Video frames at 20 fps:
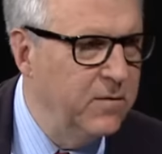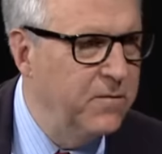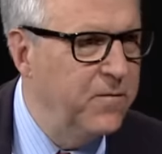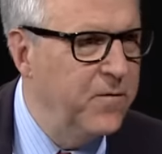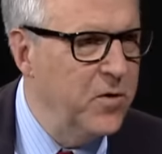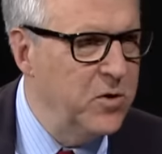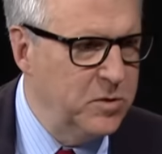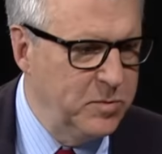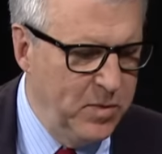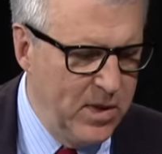The
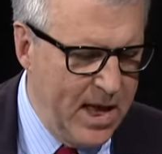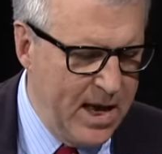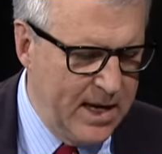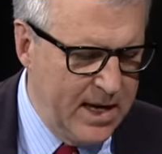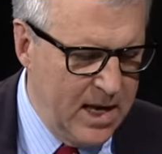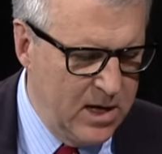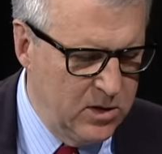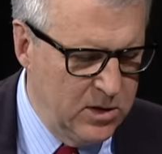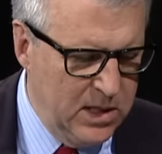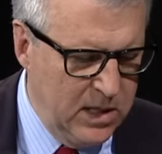first
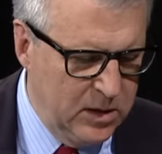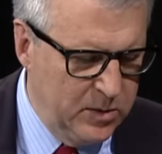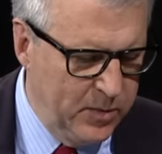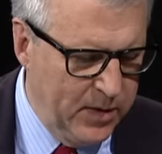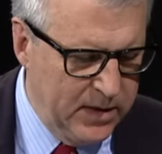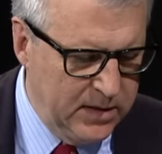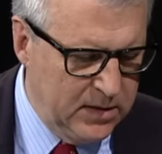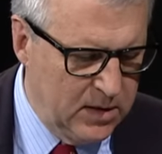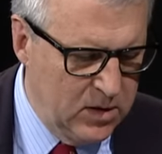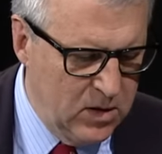blackout takes
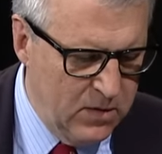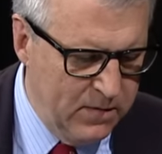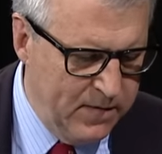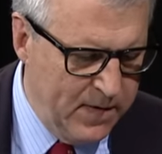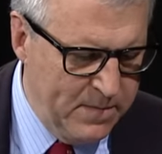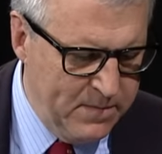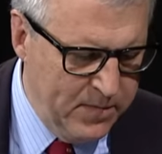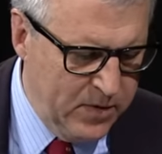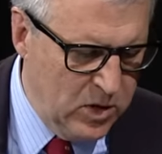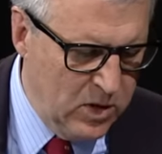place in
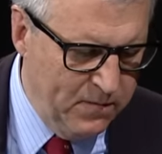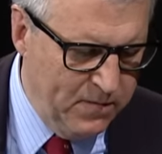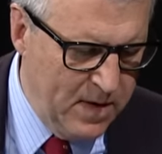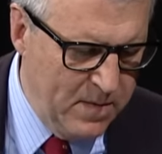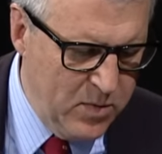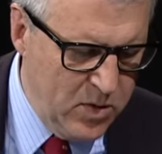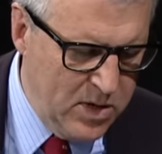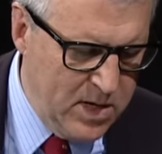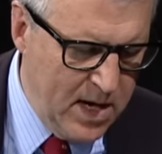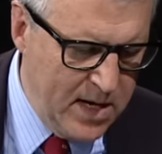November,
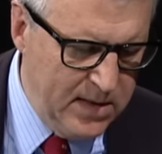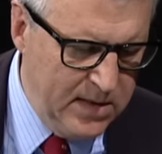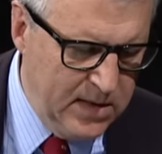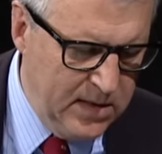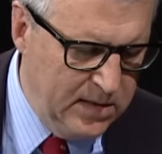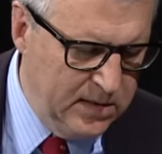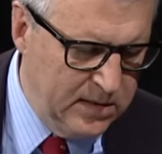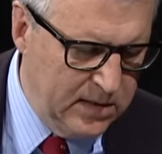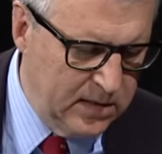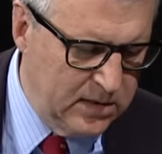November
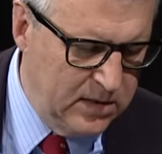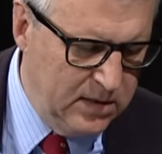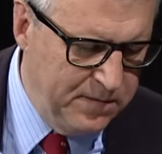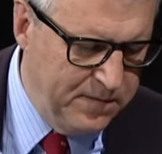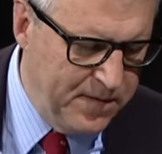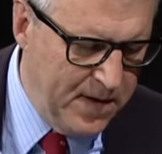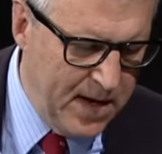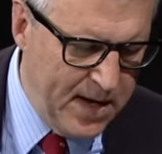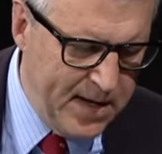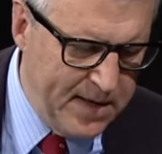
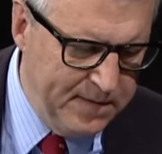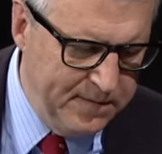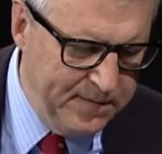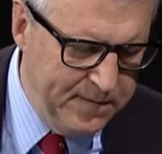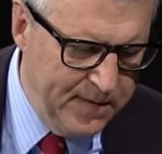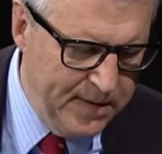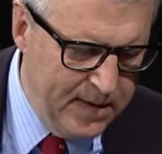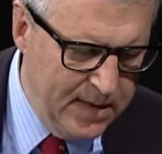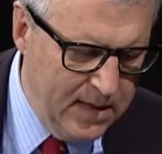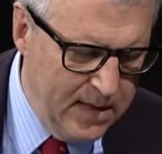
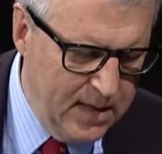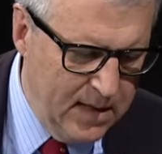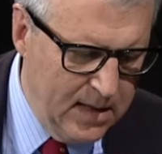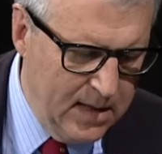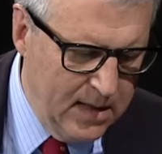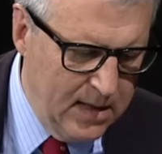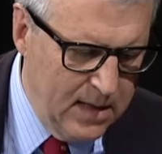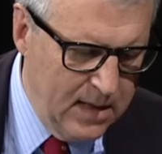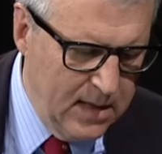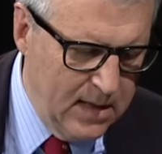1965.
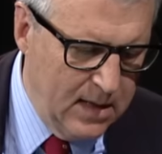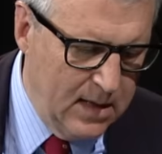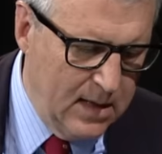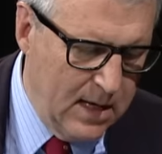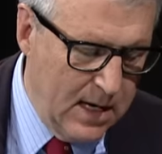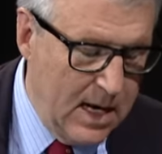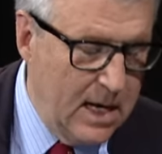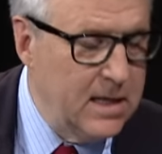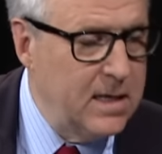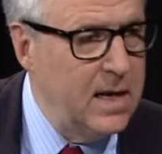
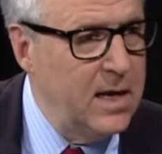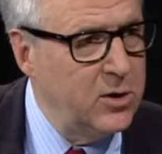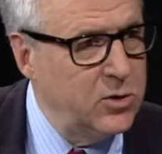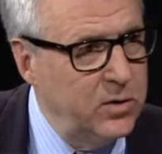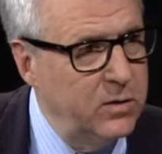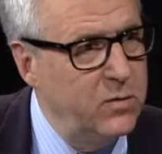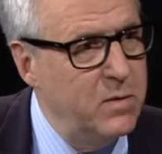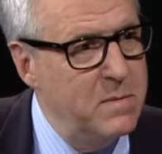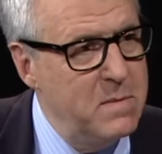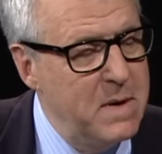I can
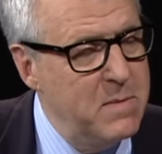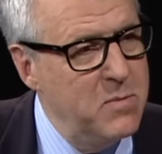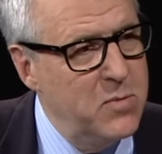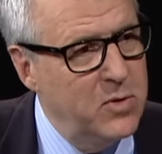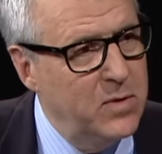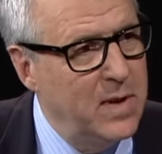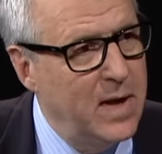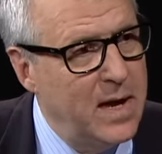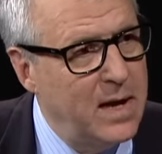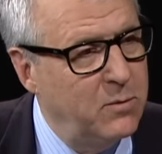actually
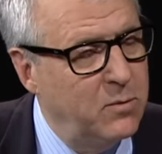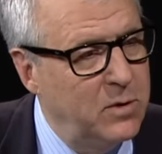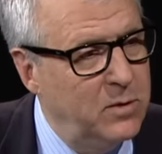remember that.